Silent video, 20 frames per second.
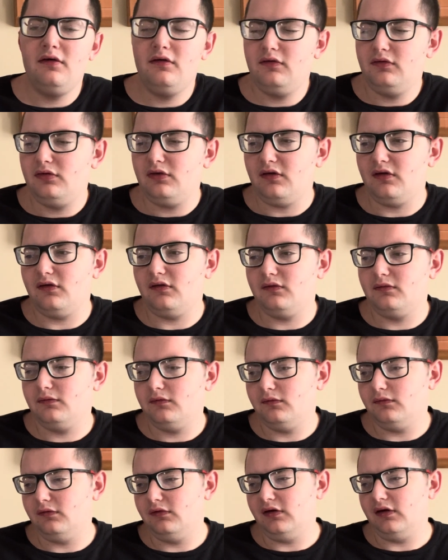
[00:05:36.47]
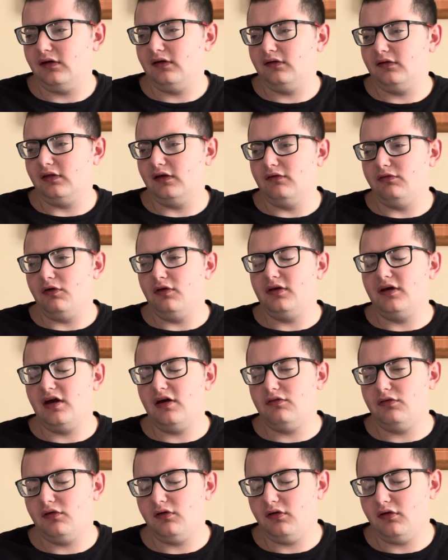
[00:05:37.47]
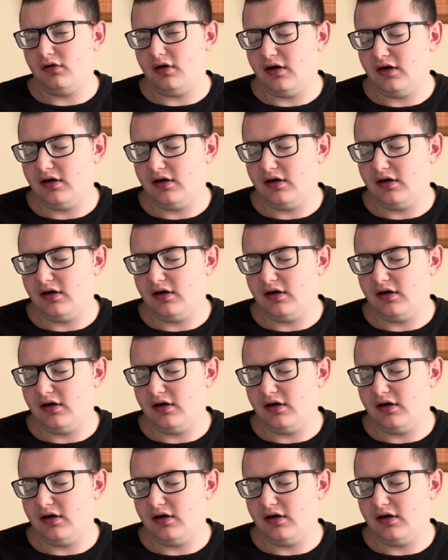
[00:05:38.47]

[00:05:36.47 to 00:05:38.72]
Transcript: So yeah, and they've only ever